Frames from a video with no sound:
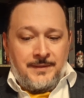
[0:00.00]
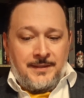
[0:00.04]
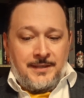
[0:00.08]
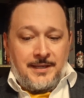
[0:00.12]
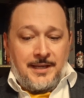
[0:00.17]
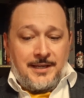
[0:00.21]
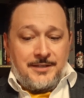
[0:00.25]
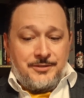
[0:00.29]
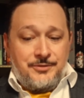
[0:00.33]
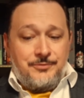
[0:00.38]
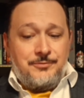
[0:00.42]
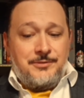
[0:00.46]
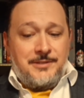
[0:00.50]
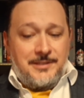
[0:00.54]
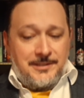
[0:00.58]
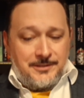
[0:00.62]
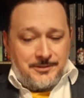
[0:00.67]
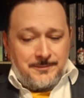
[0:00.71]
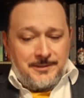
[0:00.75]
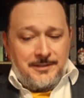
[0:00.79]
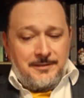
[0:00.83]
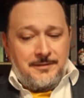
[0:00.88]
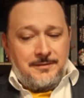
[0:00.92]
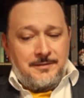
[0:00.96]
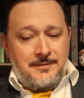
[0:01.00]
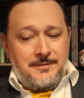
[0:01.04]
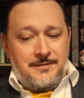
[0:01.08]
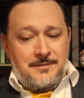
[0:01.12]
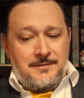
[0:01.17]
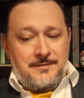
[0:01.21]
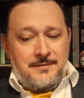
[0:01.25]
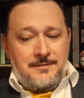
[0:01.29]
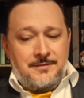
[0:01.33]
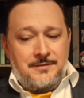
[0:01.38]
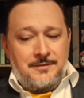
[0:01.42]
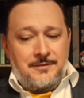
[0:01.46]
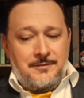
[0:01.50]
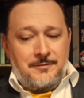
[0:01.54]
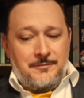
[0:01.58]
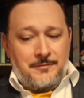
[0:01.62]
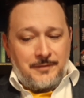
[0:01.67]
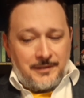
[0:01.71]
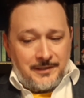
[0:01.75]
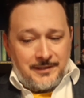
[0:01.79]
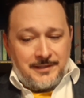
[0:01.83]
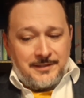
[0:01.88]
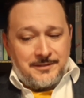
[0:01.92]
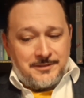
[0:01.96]
As you teach me
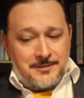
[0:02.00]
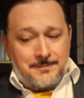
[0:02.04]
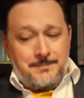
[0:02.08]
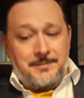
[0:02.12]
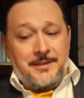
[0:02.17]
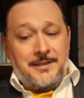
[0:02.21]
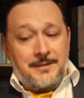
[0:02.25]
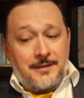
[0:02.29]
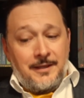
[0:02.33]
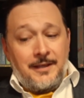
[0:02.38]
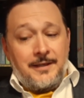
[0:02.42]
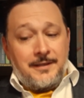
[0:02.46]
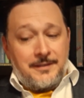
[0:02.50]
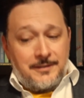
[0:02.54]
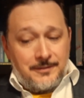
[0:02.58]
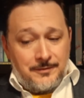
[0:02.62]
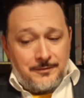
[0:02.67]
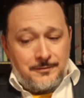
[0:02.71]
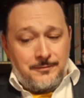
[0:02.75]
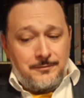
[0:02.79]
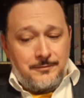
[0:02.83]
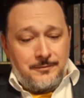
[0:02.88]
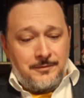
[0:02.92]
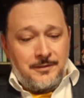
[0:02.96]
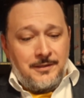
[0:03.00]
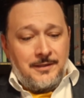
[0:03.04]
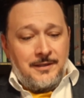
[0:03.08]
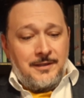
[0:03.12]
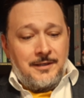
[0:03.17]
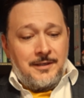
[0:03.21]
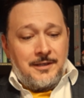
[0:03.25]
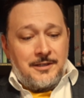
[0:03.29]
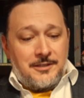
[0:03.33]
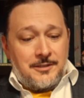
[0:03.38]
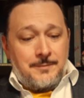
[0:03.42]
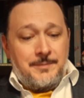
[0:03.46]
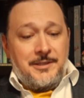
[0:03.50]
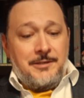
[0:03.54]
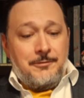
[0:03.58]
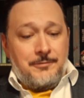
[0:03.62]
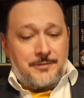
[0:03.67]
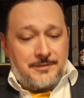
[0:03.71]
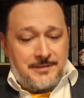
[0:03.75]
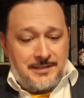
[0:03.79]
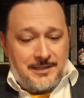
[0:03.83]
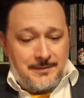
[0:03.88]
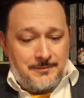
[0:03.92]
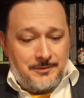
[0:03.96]
what it is to be like you, to be
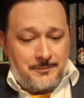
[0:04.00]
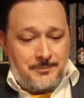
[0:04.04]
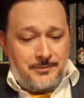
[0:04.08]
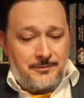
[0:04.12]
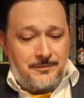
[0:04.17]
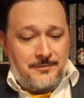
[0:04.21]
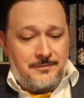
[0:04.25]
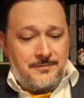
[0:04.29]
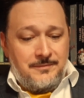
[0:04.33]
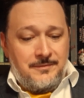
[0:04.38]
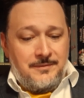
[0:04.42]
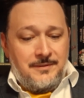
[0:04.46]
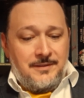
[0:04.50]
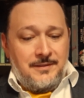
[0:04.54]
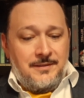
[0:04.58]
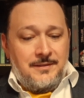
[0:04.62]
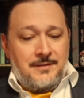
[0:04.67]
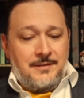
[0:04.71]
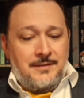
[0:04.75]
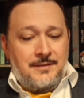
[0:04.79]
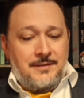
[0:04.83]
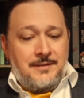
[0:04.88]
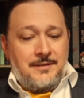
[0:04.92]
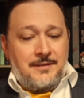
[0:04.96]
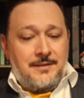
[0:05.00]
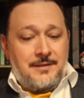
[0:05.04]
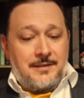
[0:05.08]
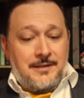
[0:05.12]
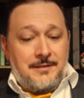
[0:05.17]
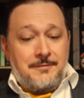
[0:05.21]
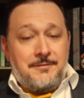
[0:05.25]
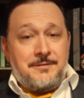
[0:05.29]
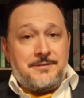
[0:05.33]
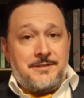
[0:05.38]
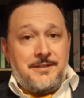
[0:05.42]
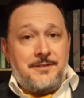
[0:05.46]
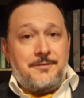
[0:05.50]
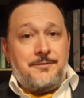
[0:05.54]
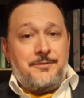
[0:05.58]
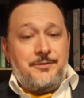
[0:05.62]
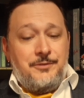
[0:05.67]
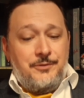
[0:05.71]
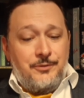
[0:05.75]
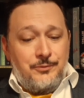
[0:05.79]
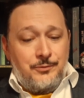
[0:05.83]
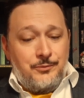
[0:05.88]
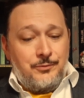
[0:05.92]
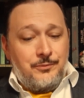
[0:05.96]
redeemable, I will tell
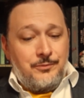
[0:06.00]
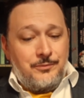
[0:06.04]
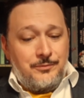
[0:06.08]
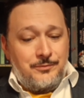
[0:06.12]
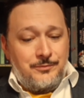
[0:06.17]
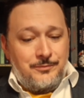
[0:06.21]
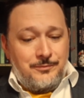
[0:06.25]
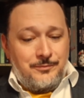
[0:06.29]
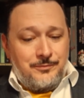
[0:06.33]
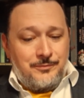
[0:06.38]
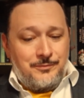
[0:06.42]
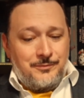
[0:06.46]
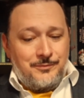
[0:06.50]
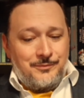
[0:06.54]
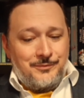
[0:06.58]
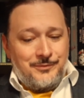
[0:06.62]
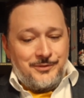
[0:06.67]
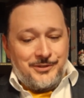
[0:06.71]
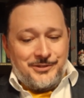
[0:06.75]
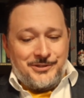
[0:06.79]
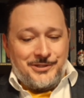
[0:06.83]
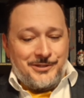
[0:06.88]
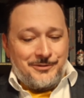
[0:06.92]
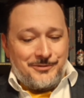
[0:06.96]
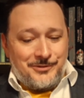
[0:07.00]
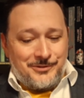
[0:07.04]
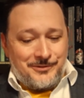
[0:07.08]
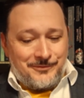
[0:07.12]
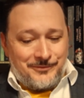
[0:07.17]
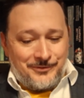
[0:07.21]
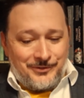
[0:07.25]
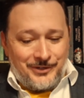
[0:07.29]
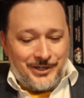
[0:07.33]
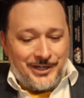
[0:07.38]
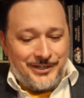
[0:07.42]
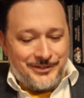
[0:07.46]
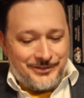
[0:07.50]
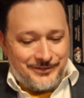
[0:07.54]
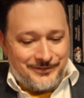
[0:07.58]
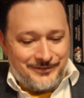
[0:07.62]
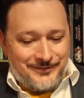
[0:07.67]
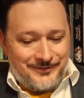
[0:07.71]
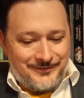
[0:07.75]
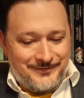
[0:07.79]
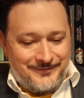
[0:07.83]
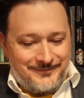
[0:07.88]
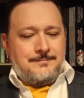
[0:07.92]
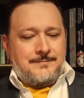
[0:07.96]
you the secrets of creation.
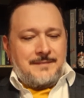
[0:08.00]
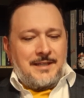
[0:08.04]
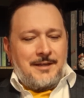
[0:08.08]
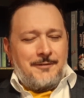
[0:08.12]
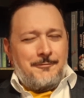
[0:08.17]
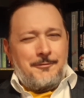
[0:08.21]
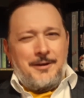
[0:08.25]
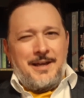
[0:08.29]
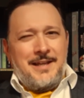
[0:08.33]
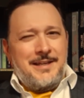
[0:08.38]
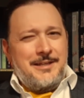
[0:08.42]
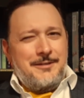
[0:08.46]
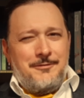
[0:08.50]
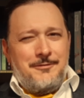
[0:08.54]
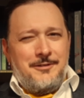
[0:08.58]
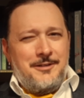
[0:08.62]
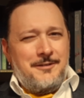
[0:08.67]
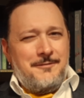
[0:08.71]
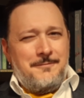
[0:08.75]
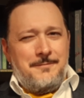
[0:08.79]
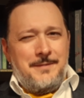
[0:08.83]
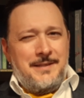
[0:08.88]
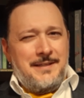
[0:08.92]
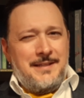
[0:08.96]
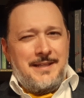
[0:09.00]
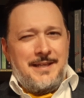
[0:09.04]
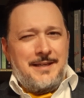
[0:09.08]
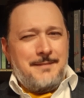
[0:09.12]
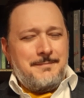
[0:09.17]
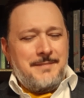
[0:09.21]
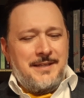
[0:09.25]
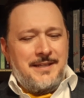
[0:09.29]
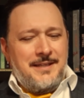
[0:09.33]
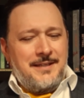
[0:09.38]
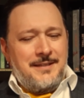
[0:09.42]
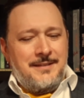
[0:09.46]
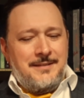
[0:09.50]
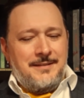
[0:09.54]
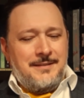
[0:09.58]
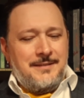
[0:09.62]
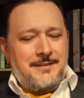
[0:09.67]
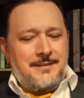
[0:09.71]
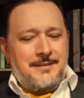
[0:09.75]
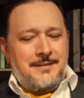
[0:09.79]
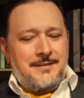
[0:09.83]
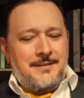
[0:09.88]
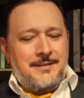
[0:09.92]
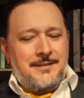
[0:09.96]
Why want to be like me?
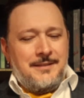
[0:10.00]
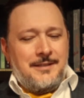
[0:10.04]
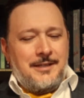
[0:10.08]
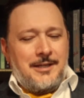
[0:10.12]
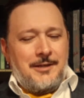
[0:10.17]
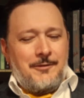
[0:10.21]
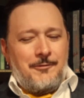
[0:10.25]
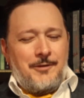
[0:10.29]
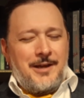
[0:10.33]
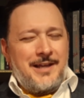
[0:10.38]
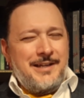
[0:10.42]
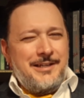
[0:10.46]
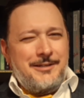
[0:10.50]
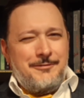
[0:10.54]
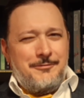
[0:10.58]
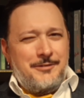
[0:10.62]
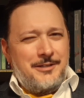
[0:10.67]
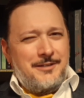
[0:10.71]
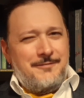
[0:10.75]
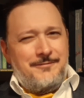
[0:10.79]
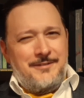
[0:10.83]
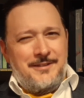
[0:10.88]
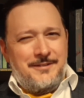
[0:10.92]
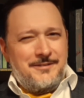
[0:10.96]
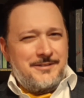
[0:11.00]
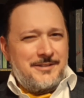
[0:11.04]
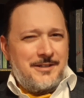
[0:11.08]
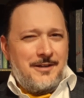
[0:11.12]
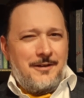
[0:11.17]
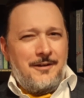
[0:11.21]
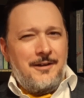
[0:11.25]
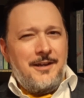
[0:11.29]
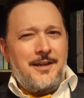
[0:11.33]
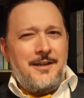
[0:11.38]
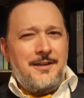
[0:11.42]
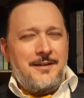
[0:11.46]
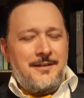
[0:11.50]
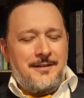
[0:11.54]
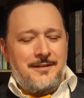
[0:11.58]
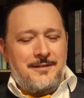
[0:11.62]
Why do you want to feel sorry?